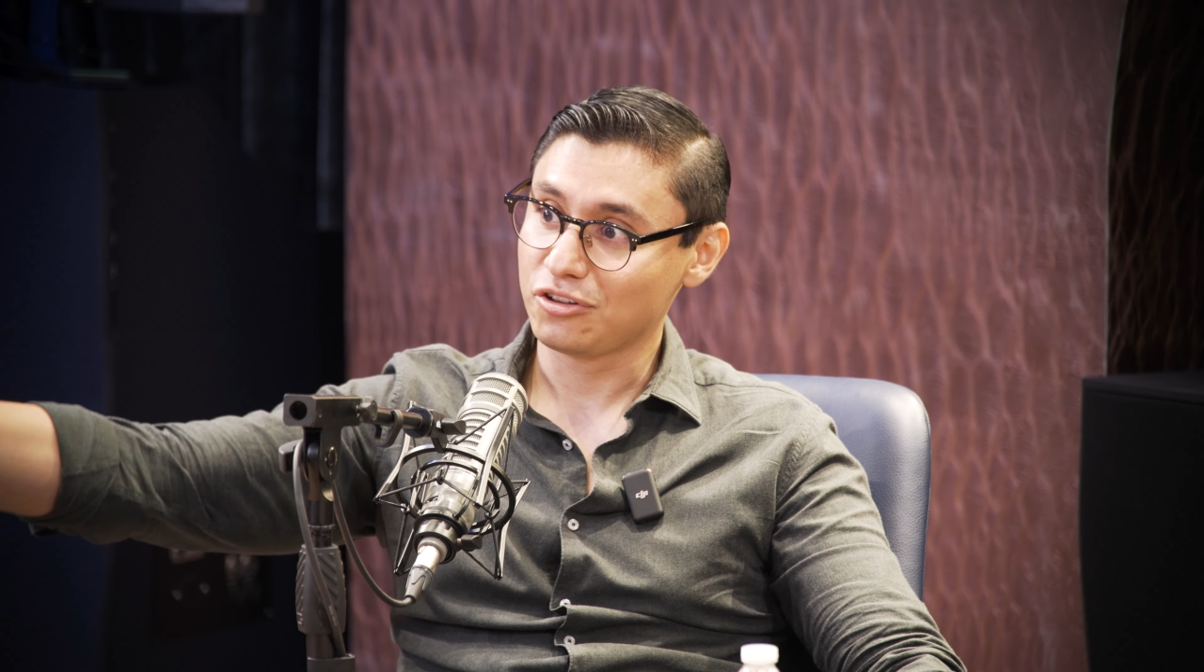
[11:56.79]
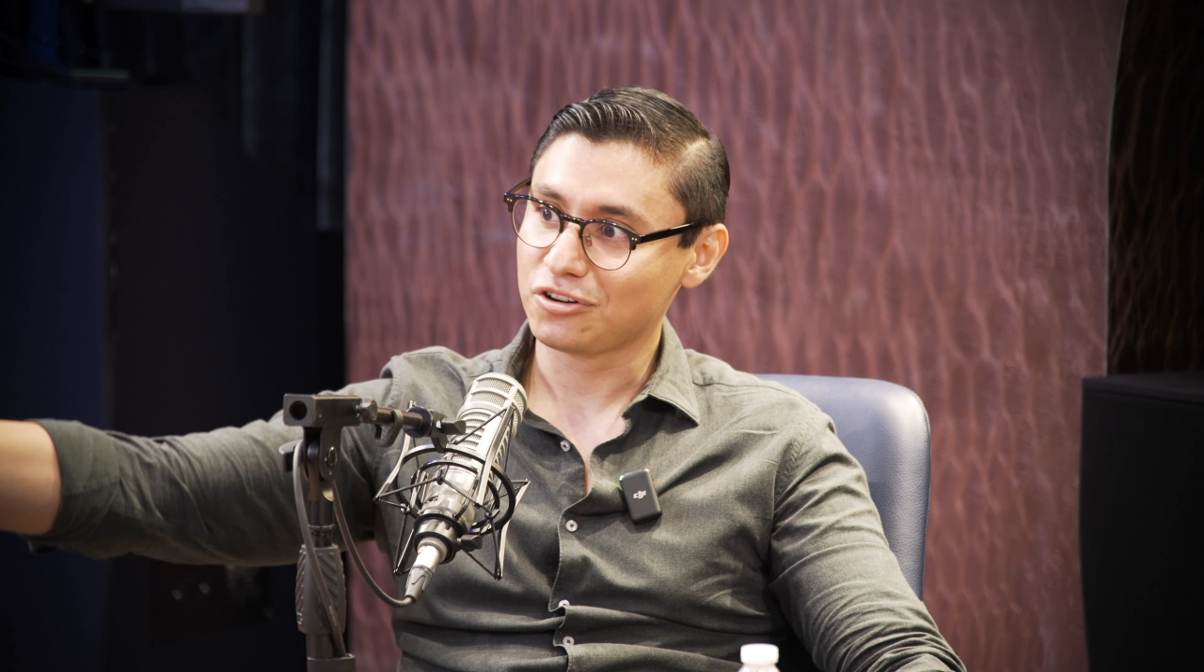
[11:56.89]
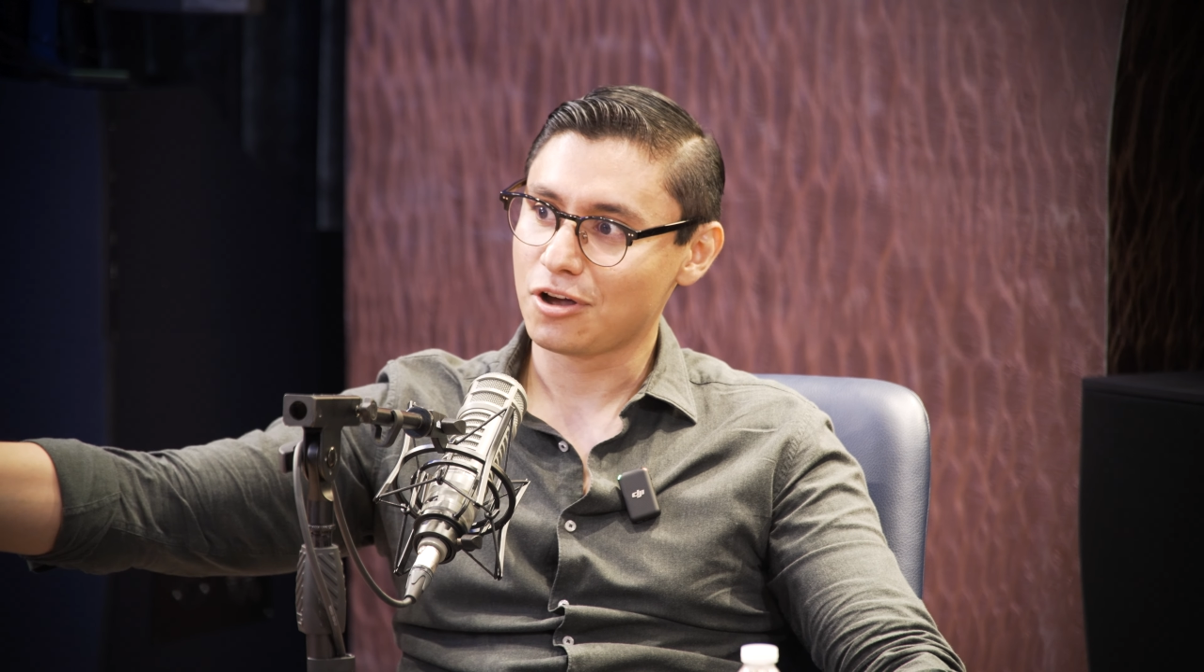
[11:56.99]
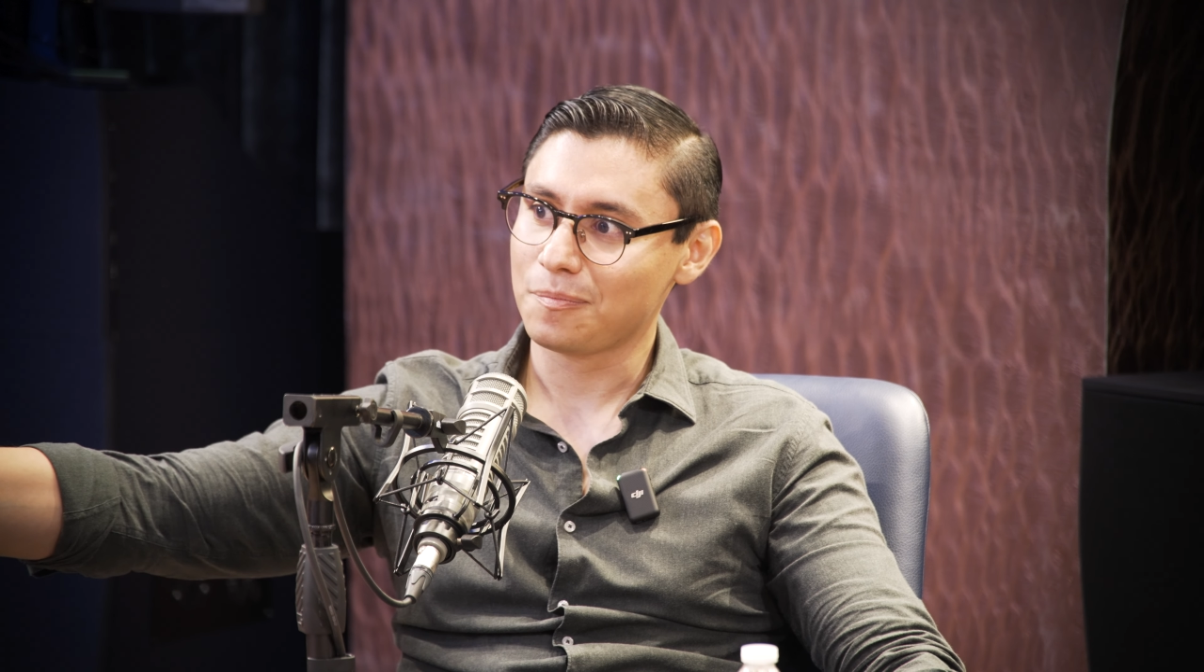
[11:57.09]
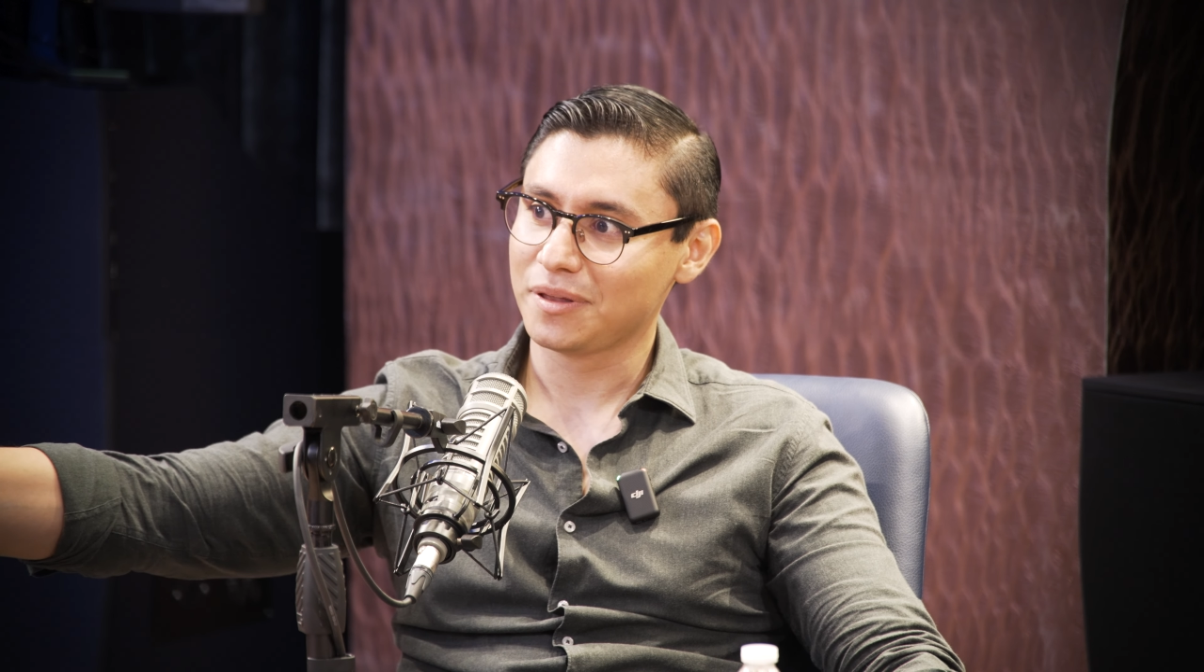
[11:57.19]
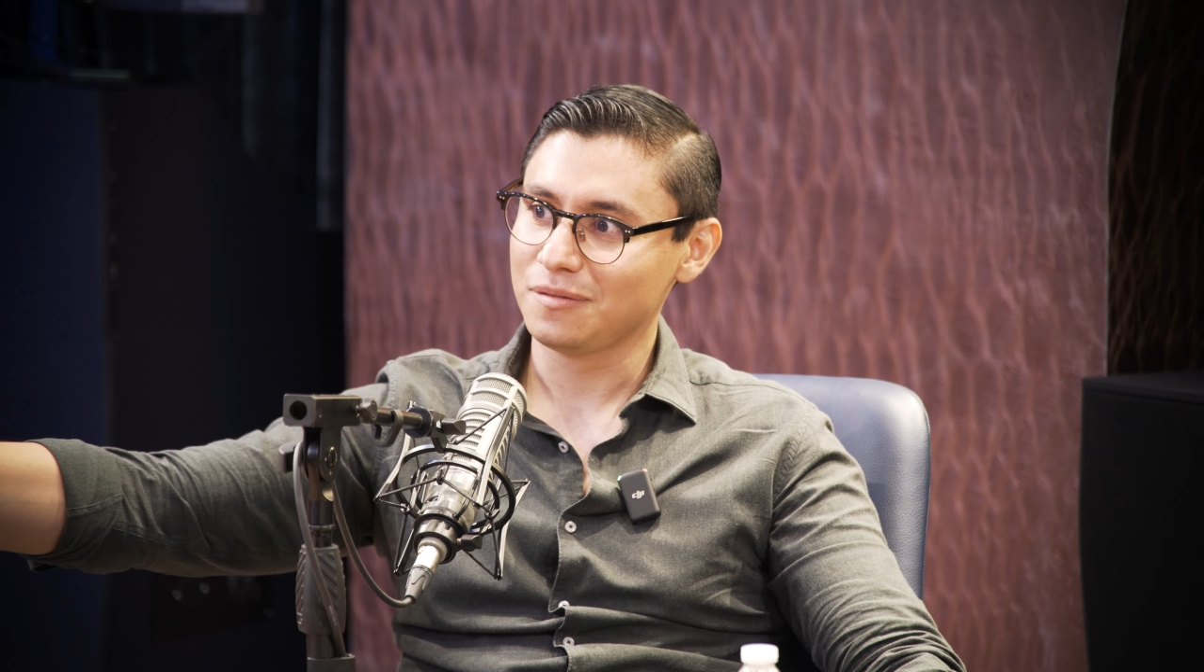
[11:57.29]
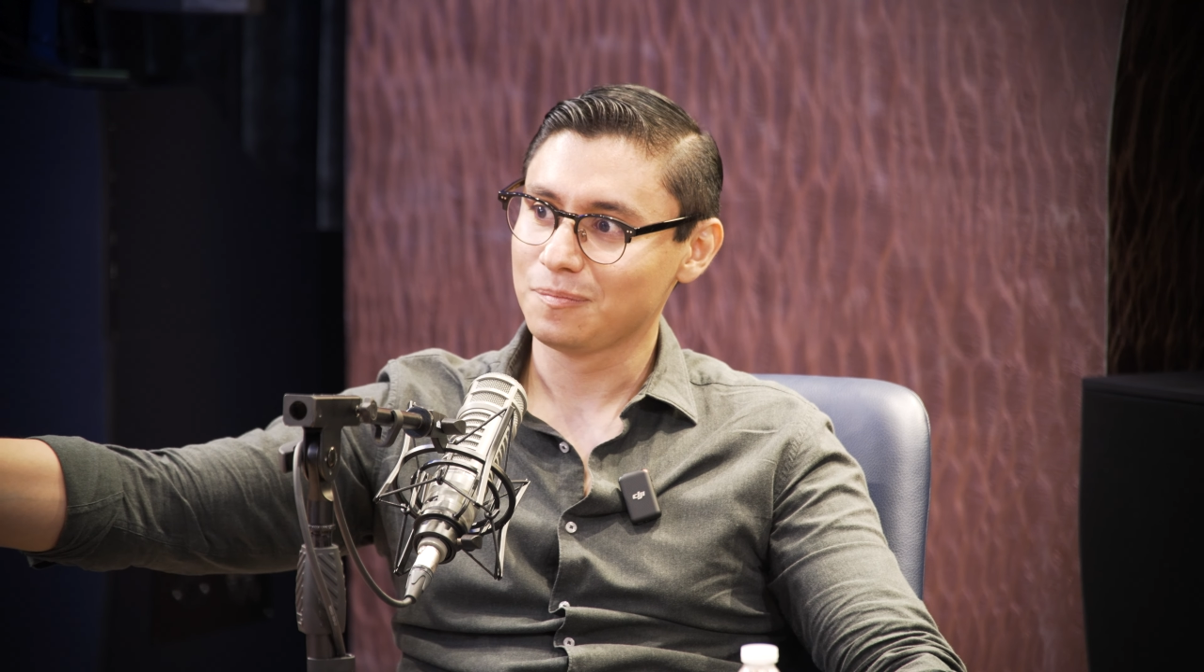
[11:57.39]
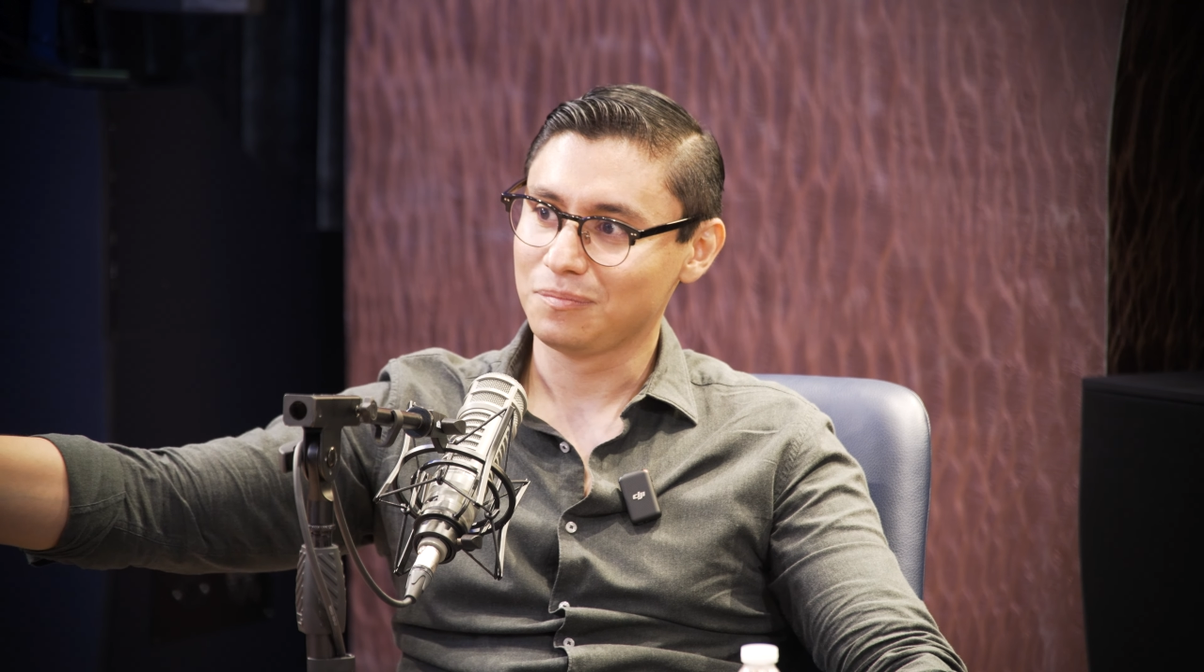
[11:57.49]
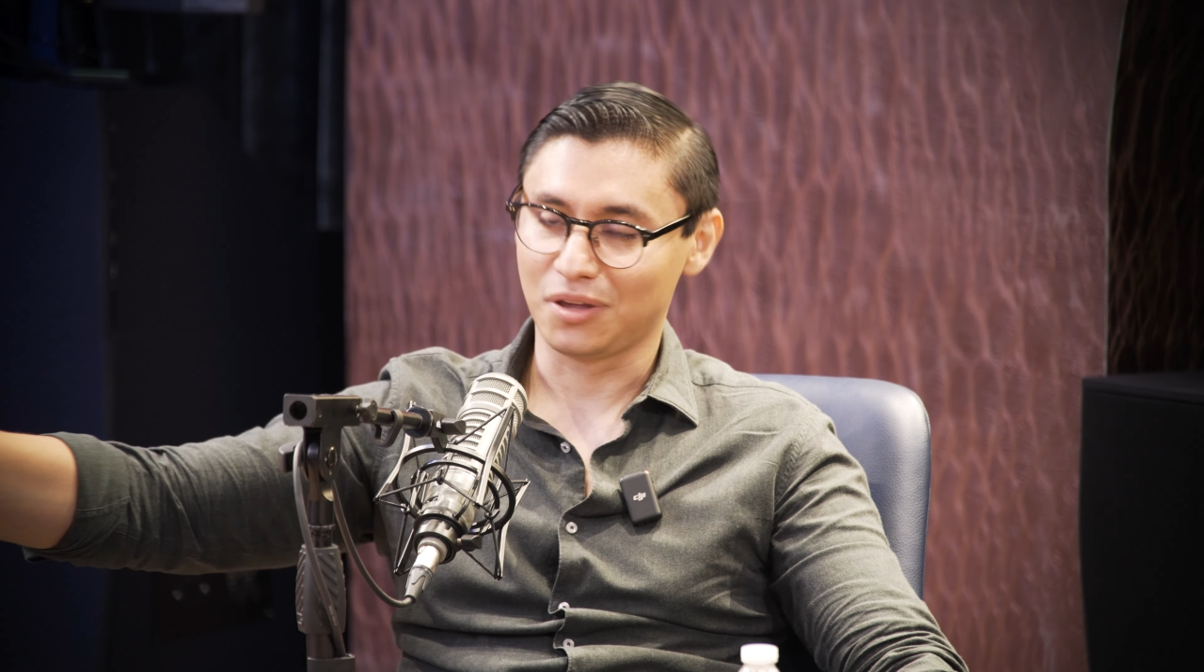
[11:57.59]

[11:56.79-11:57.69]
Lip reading: other company